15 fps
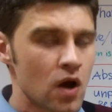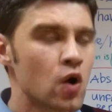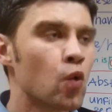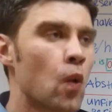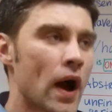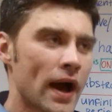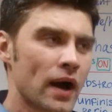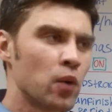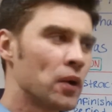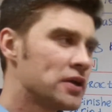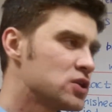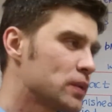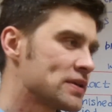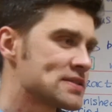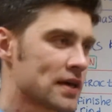Why? When
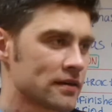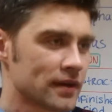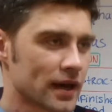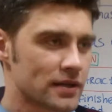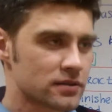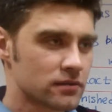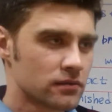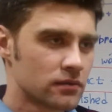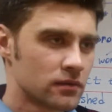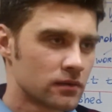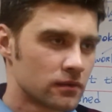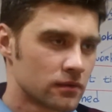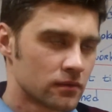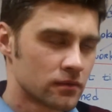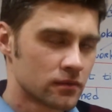do we say that?
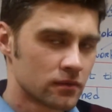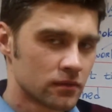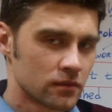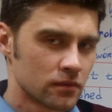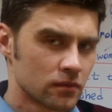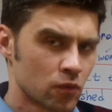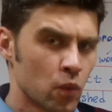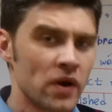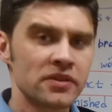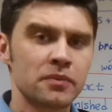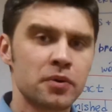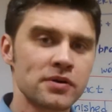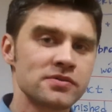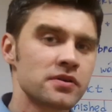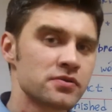When the
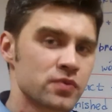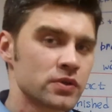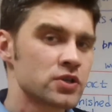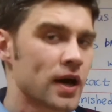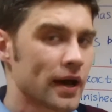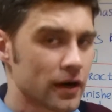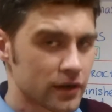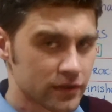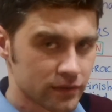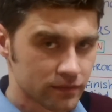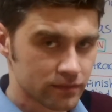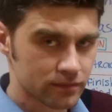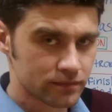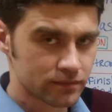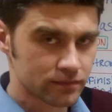person is retired,
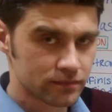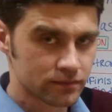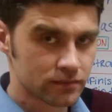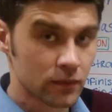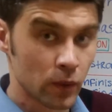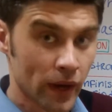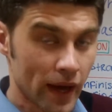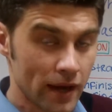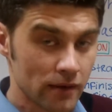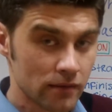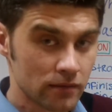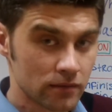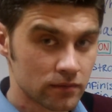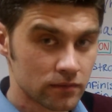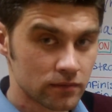okay?
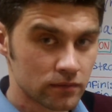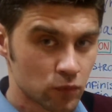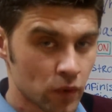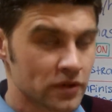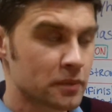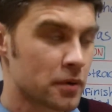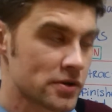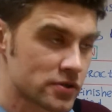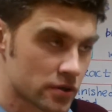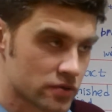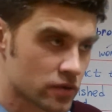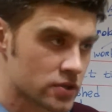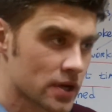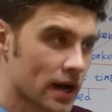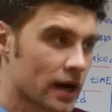When the person is
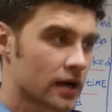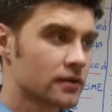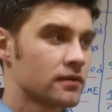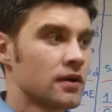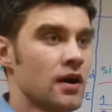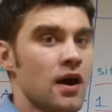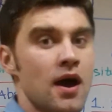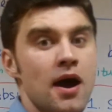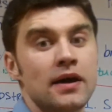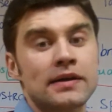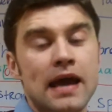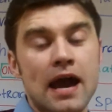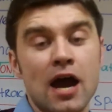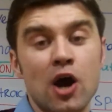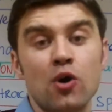retired.
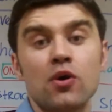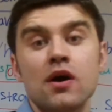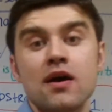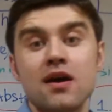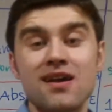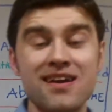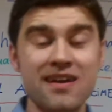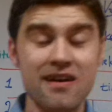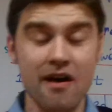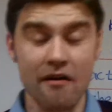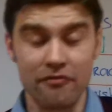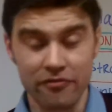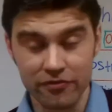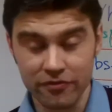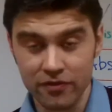Now,
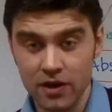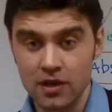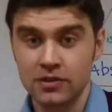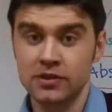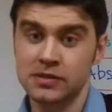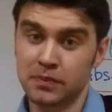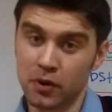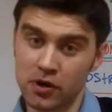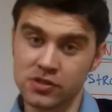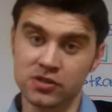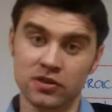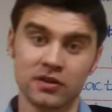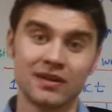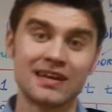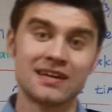if this
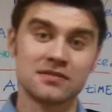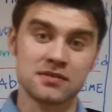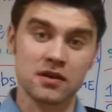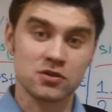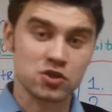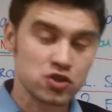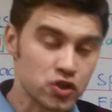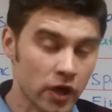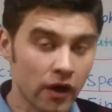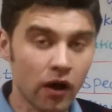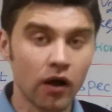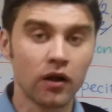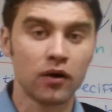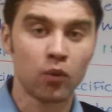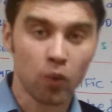person is
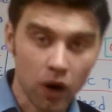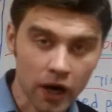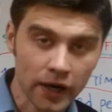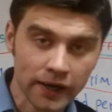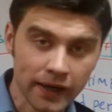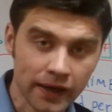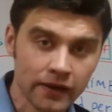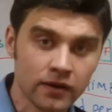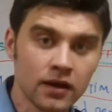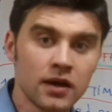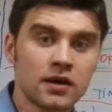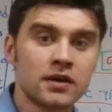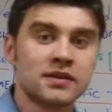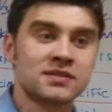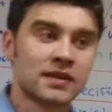still working,
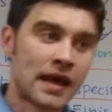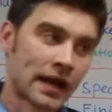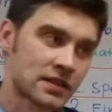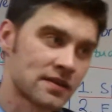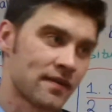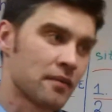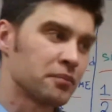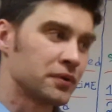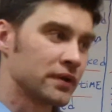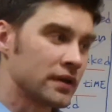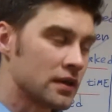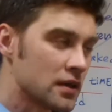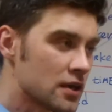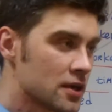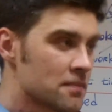he's an active
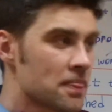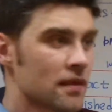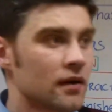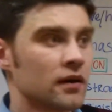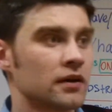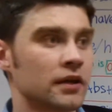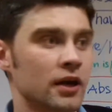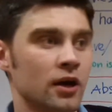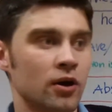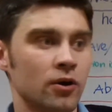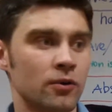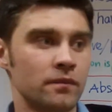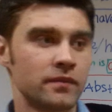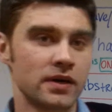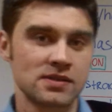employee, you
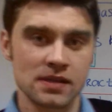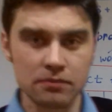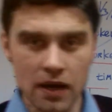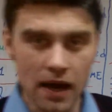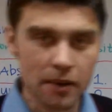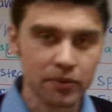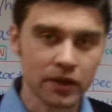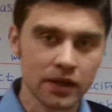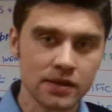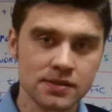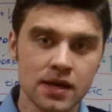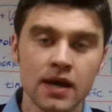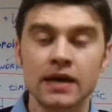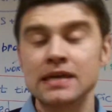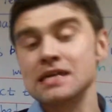know, at some
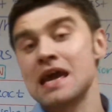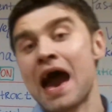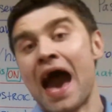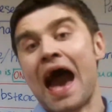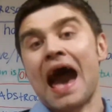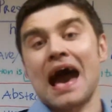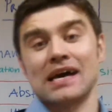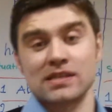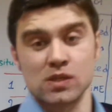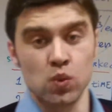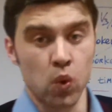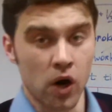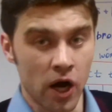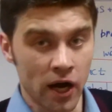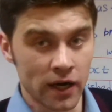companies, he has
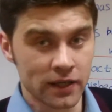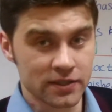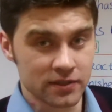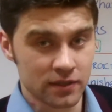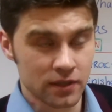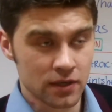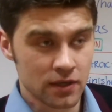worked